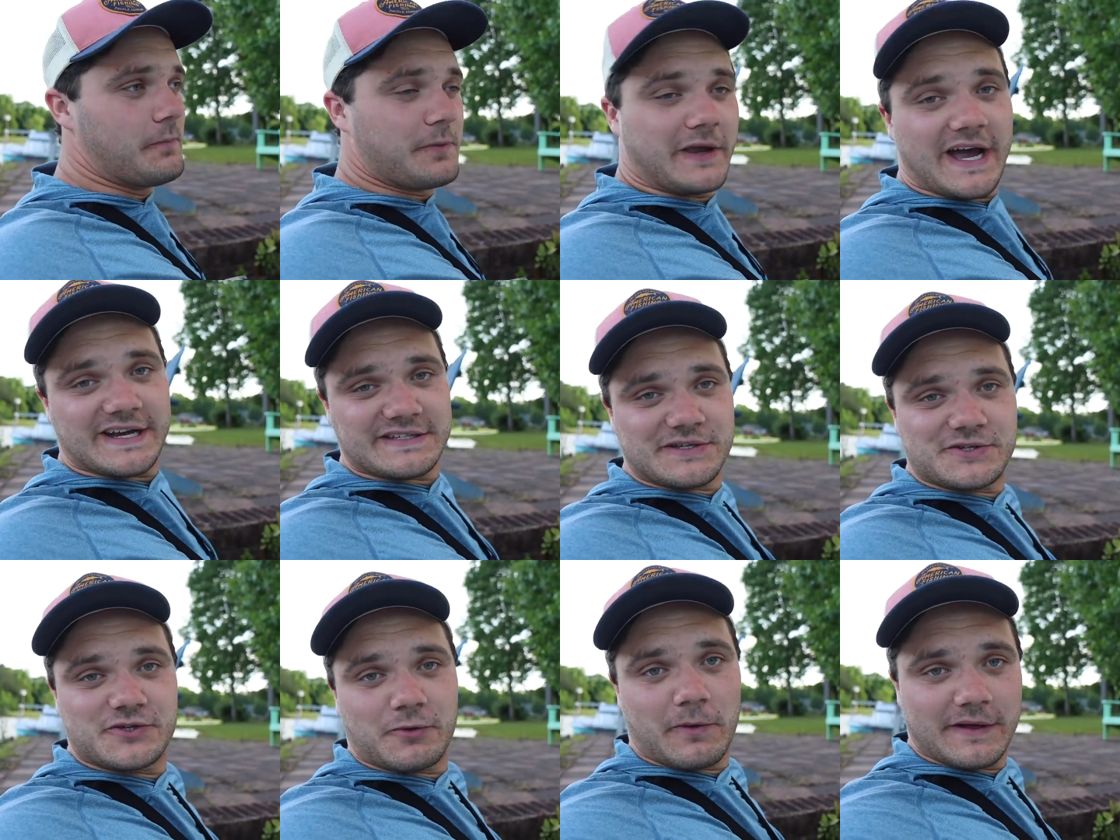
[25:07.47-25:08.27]
Hope you guys
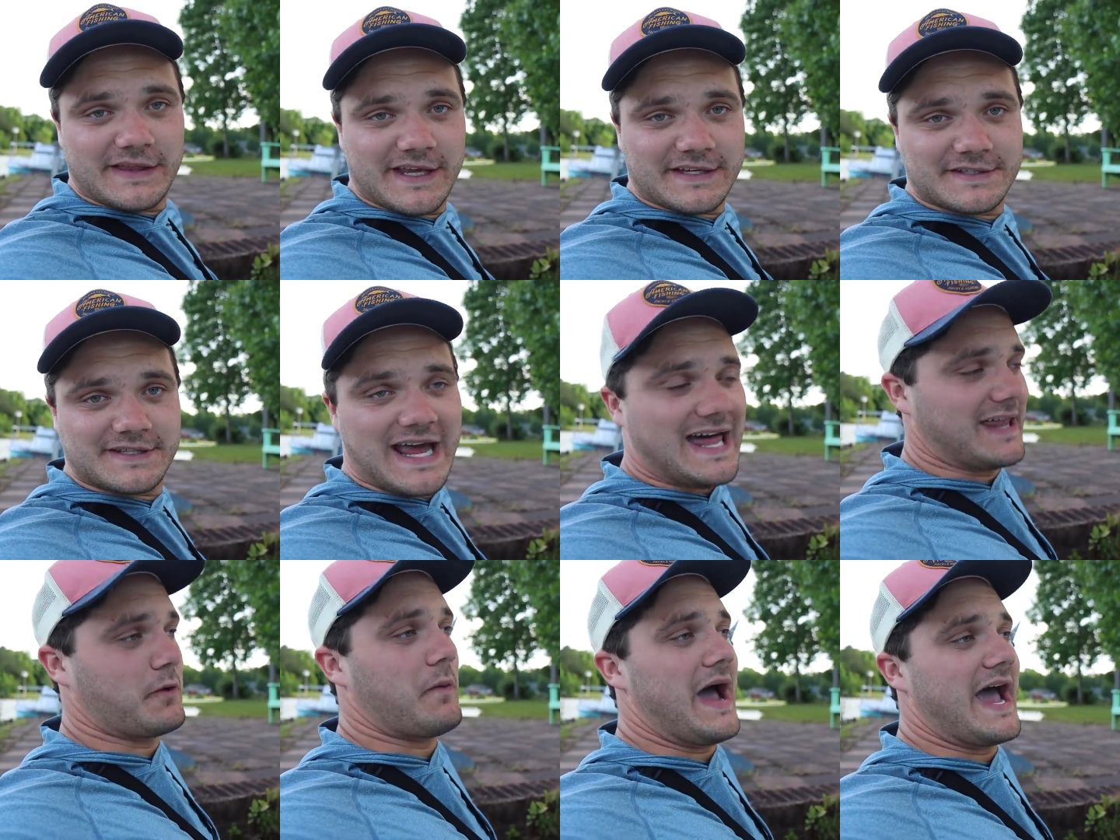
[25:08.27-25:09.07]
enjoyed this
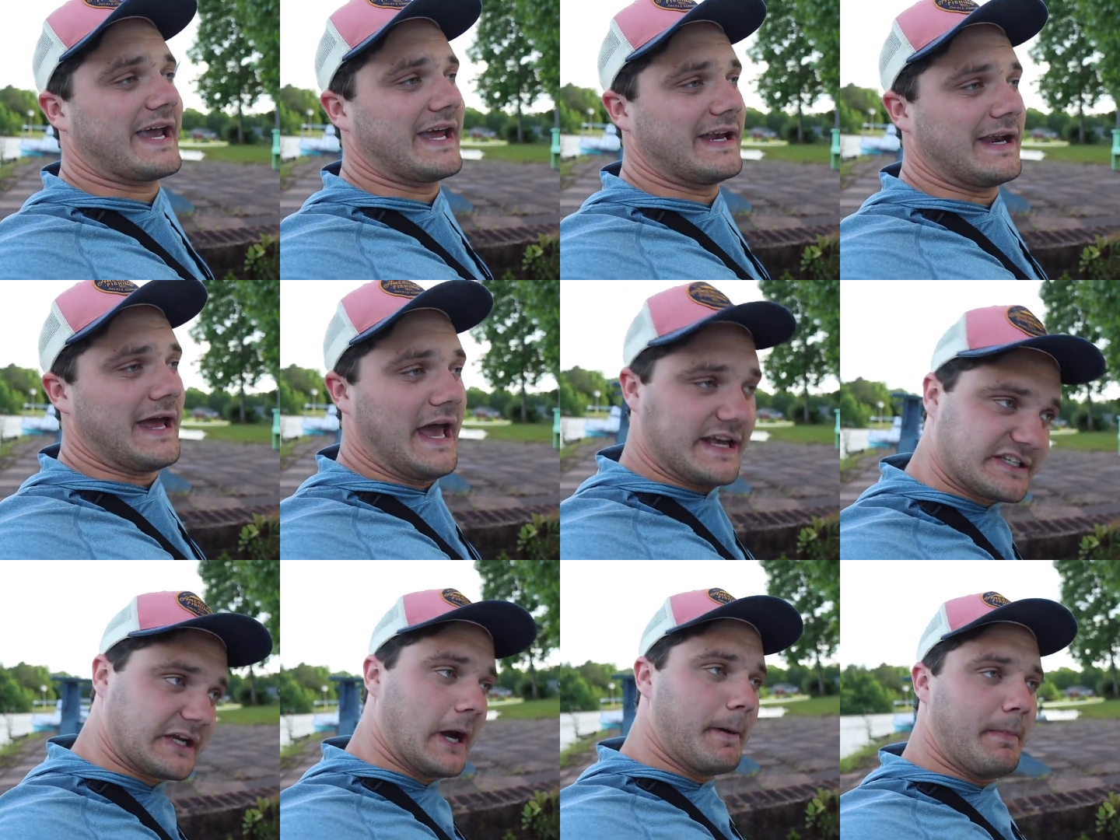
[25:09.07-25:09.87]
sallywhacking
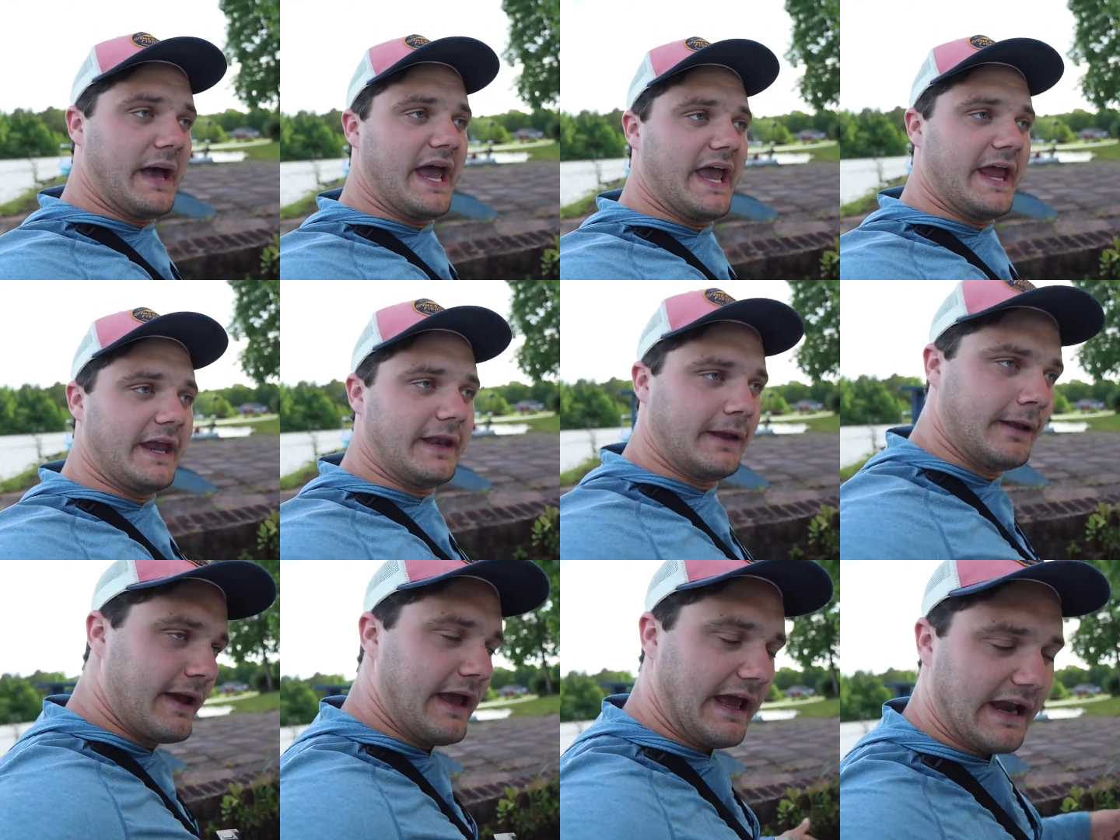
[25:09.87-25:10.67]
escapade,
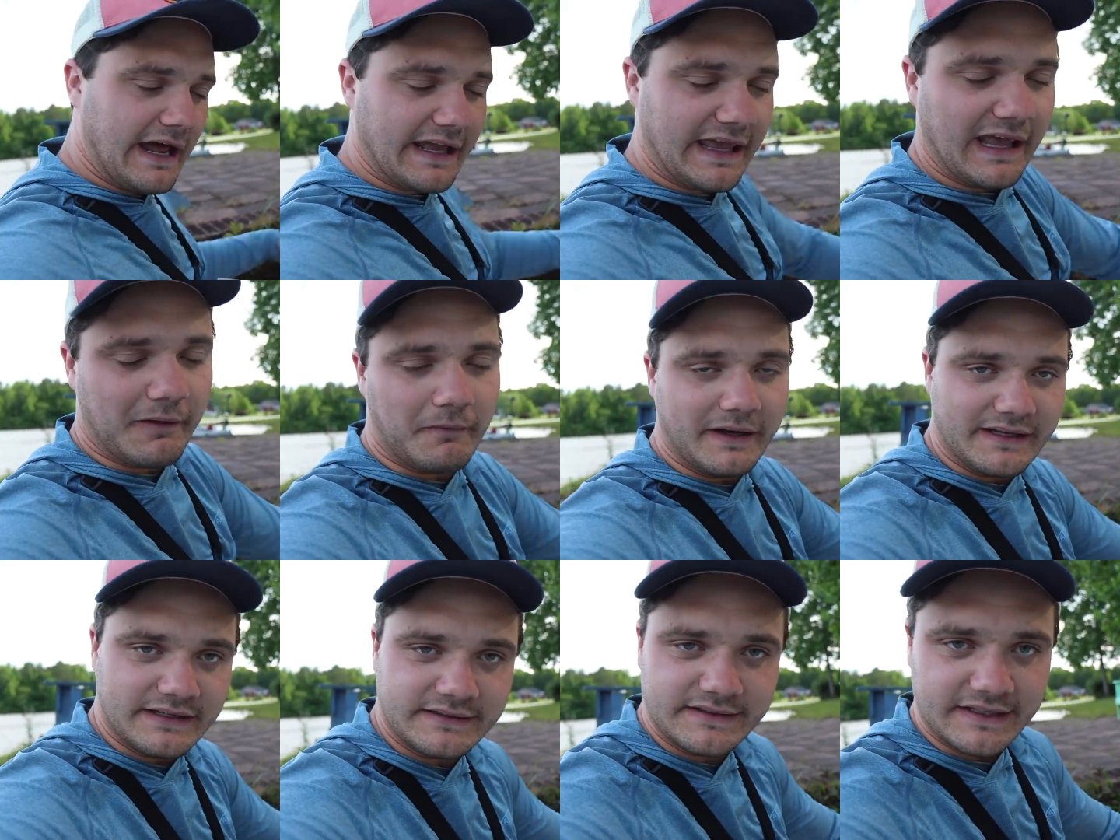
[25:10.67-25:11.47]
and I can't
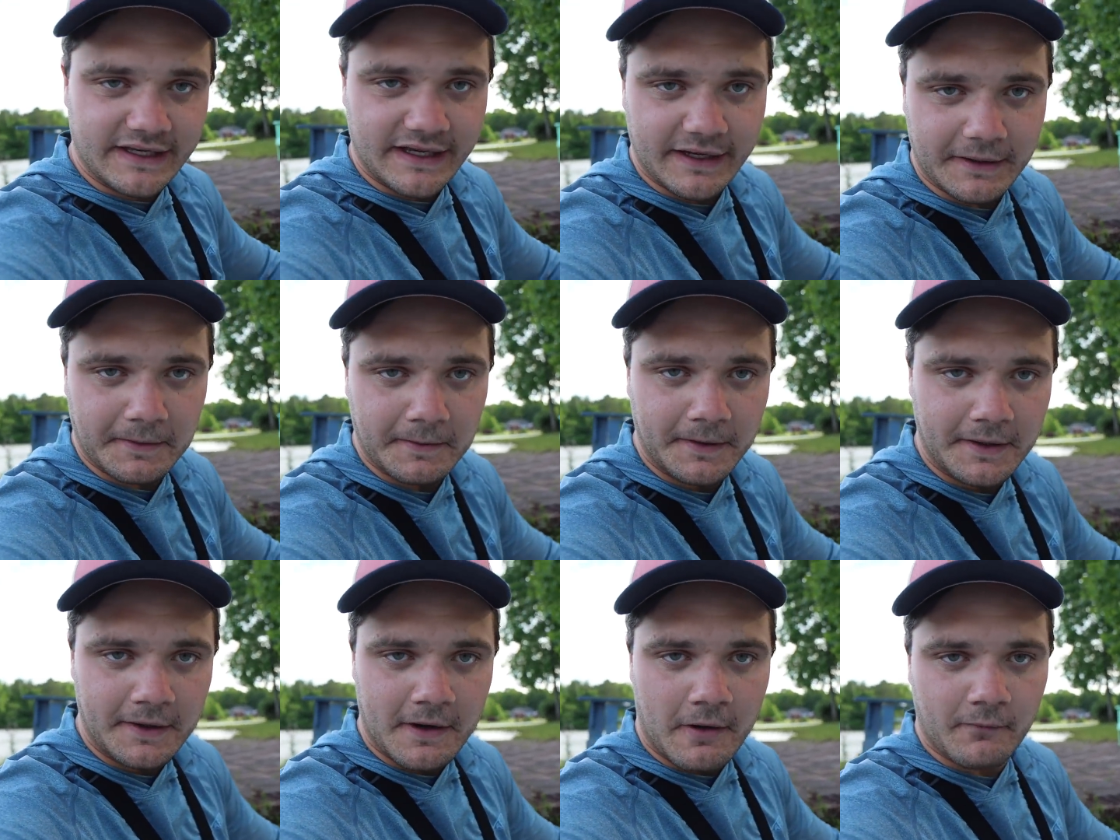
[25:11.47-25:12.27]
wait to see you
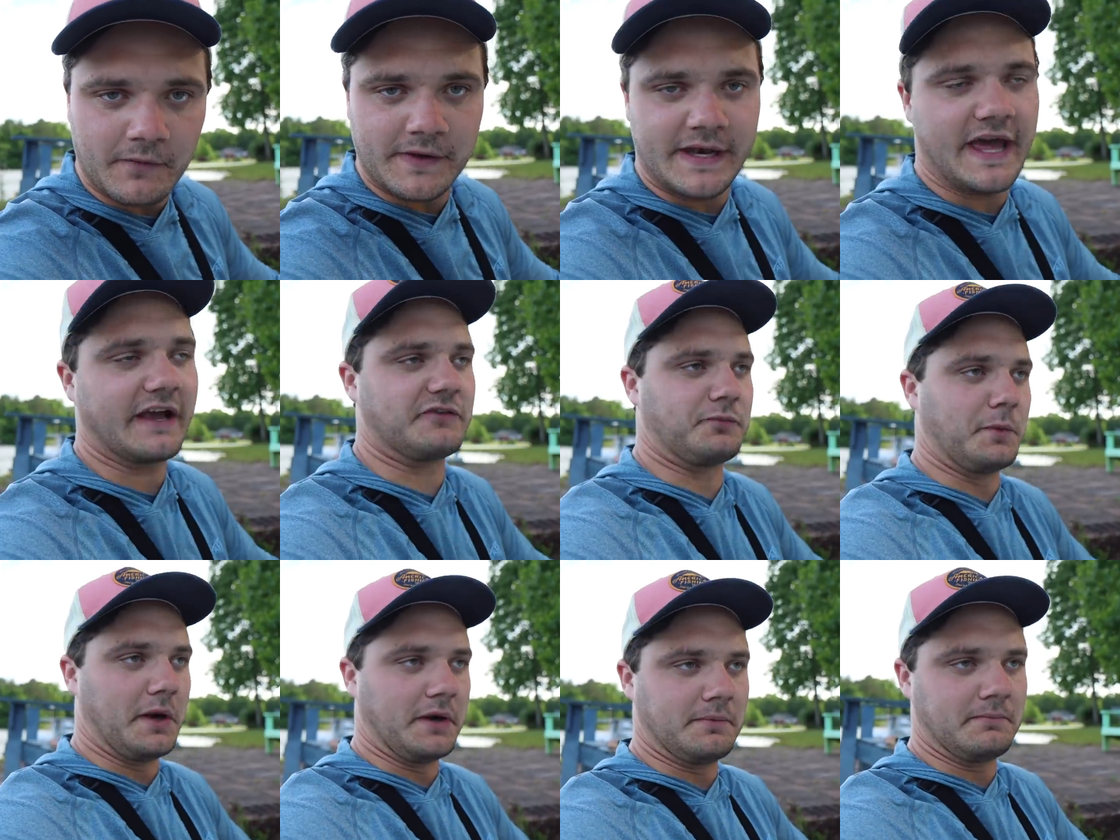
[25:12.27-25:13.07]
on the next
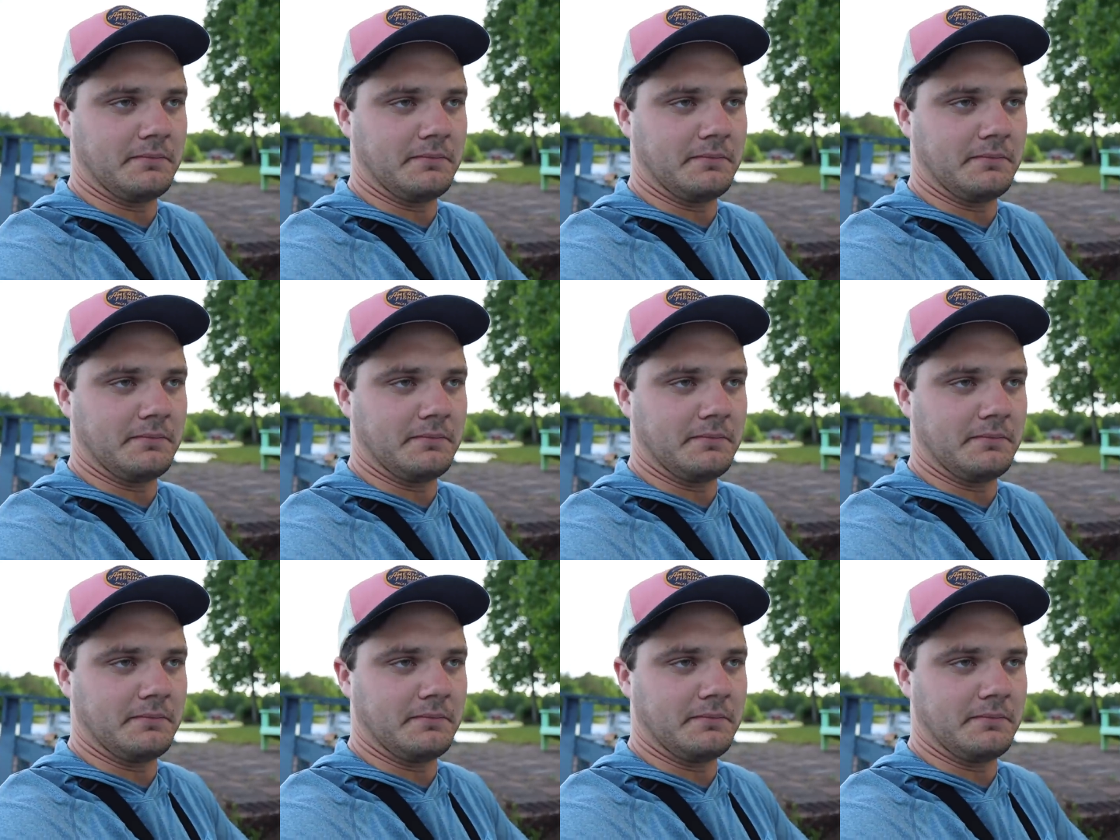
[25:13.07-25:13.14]
one.